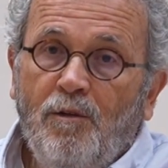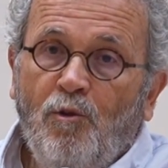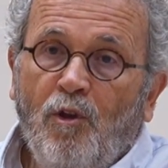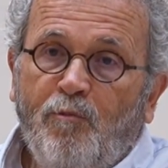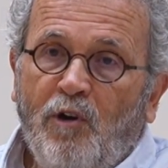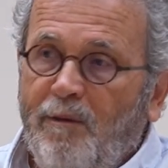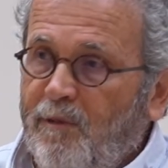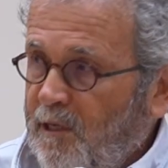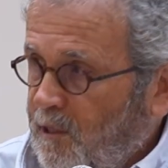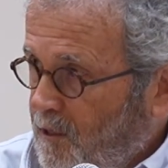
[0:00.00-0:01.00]
to the prime
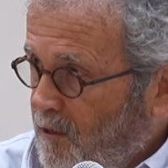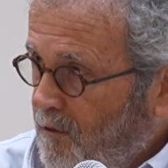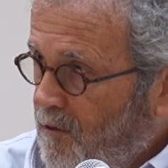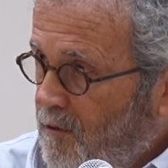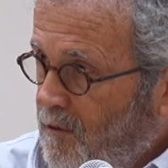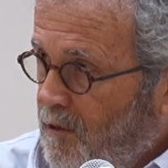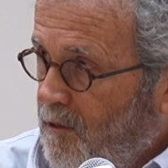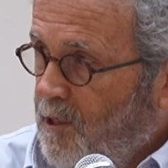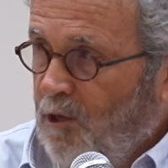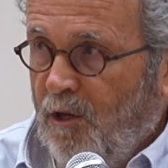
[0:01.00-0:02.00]
minister?
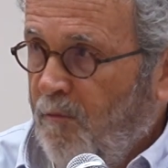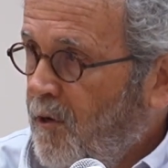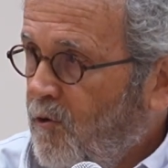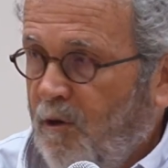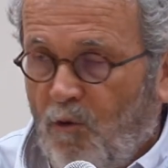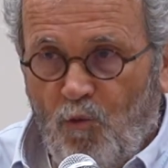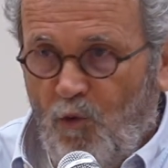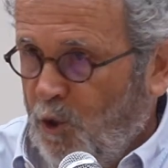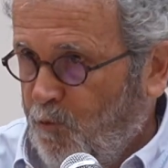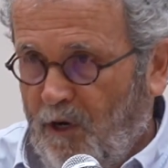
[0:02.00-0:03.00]
It's not important
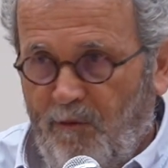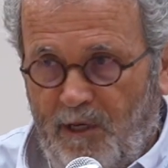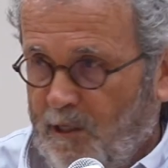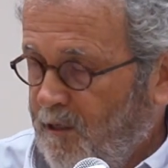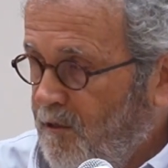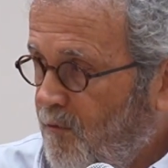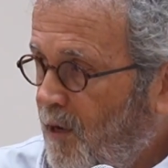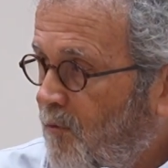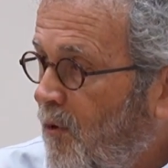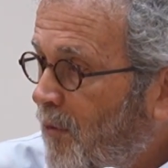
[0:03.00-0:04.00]
which prime minister. It
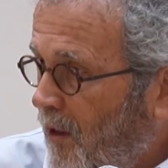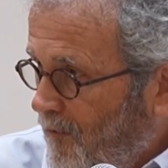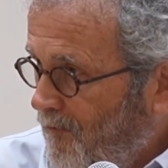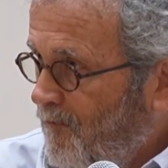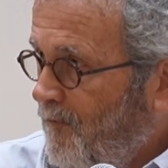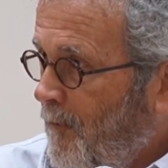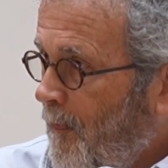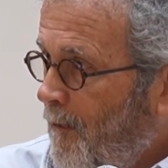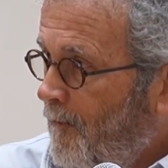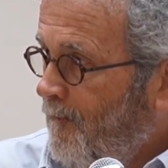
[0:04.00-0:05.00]
might be me.
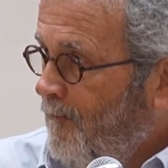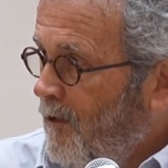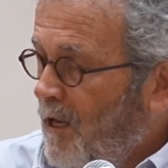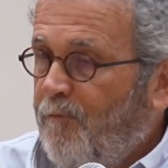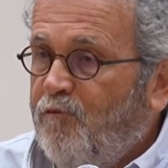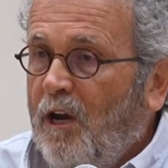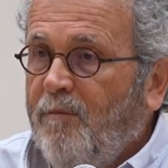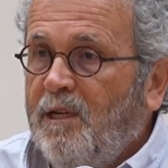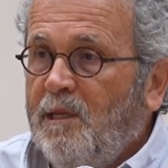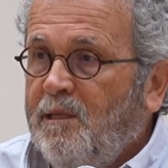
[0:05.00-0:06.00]
A prime
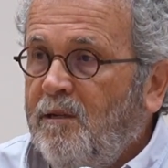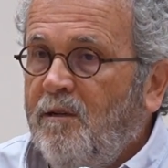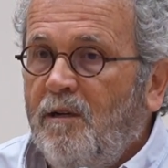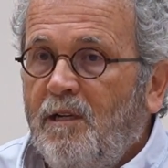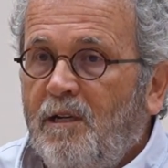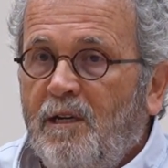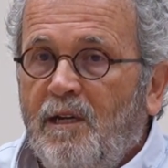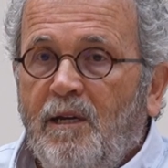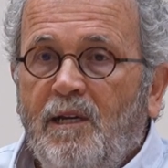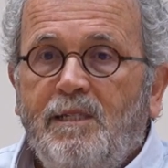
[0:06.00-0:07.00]
minister
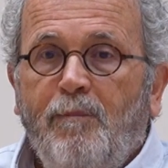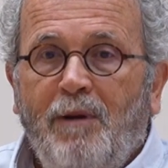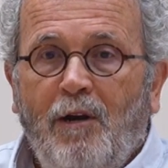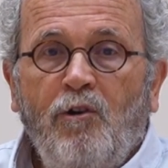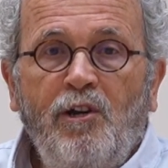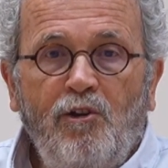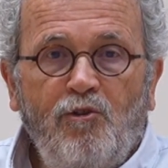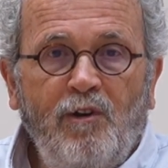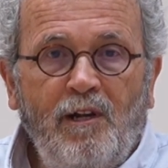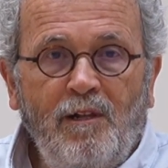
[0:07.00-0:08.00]
has the power in
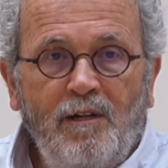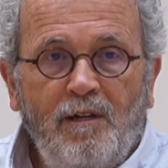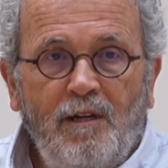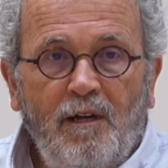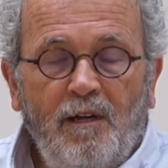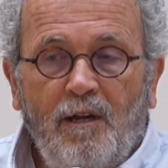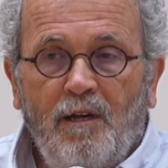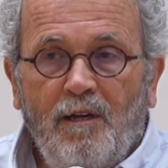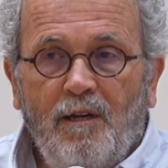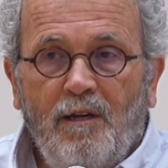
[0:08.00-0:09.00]
Israel
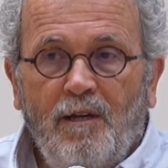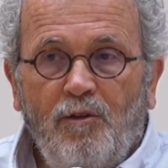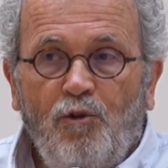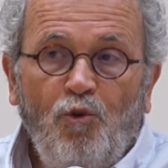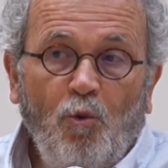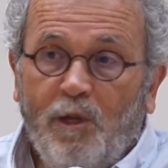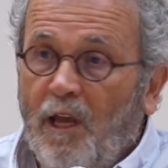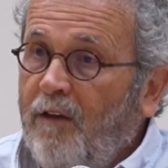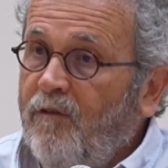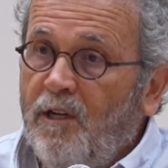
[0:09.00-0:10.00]
to do
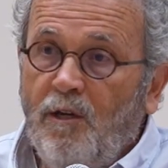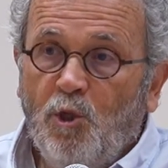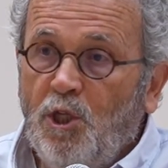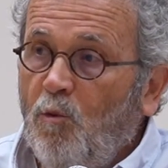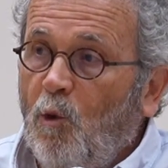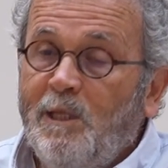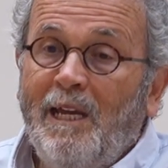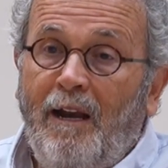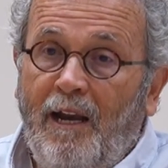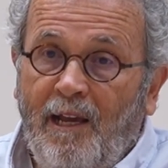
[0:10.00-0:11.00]
whatever he or she wants
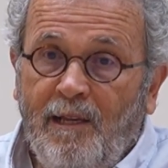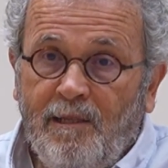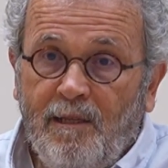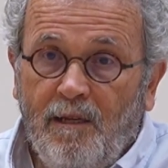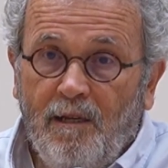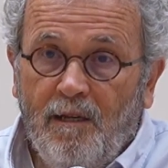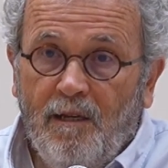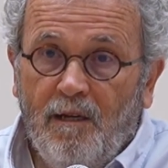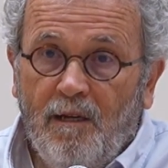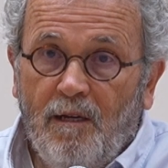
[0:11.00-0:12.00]
unless
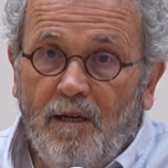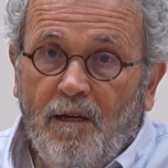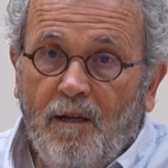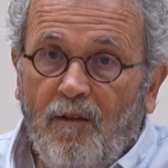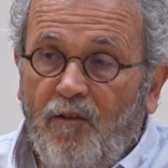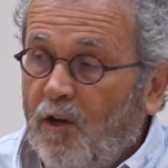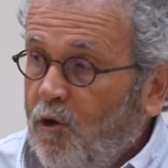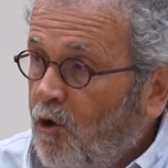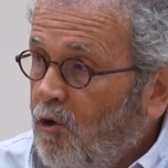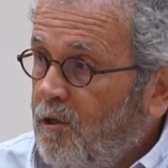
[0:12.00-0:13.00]
the
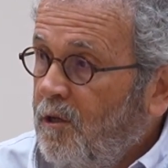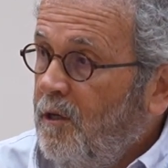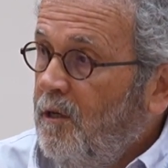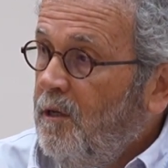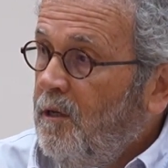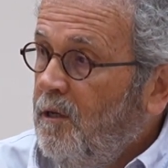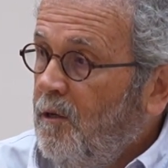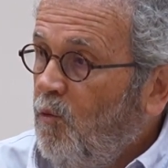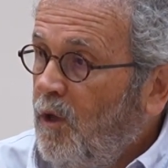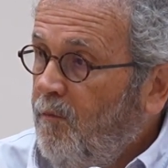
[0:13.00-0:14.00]
court
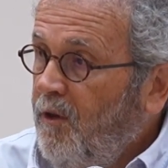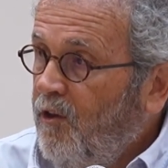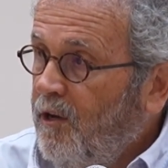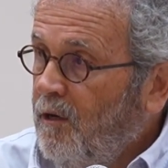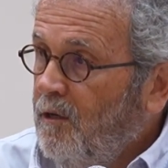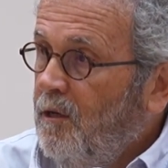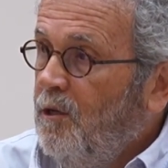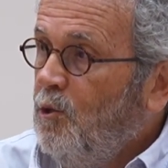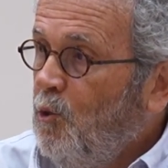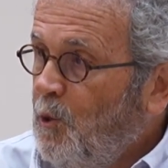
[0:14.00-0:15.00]
will be there
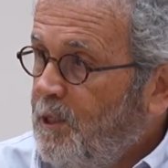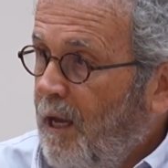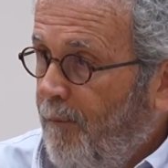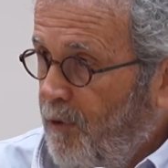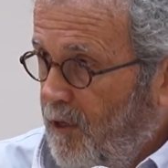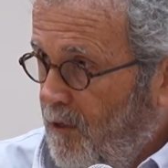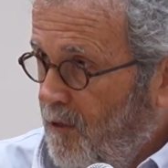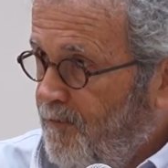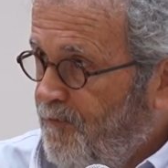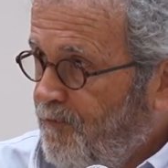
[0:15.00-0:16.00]
to stop it.